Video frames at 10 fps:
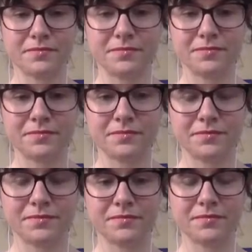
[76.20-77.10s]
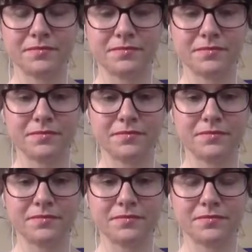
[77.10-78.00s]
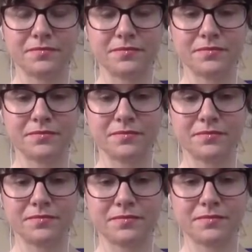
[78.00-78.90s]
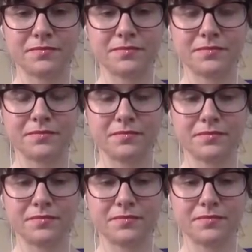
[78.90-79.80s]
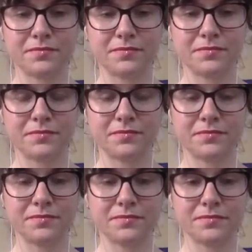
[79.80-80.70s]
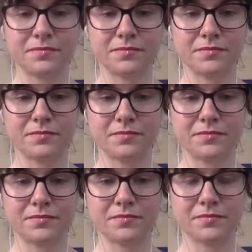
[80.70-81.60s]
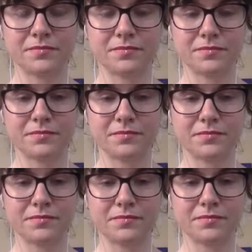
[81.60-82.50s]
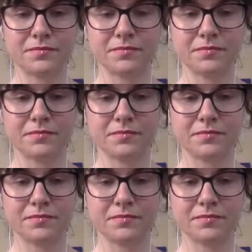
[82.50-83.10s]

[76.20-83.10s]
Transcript: The person shown says nothing.